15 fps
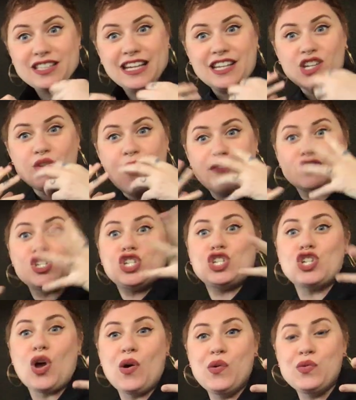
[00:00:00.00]
it. You have
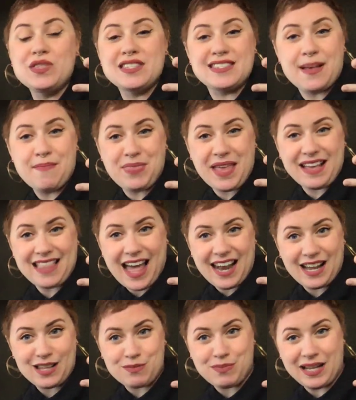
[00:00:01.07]
shown something that
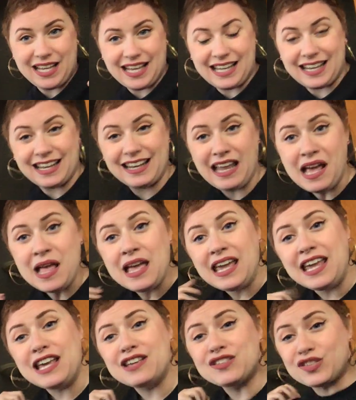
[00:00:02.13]
has been hidden.
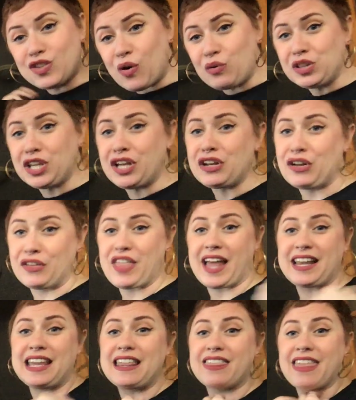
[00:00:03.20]
He is so little
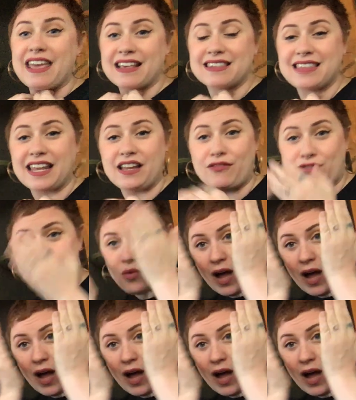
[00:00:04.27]
that he thinks that if you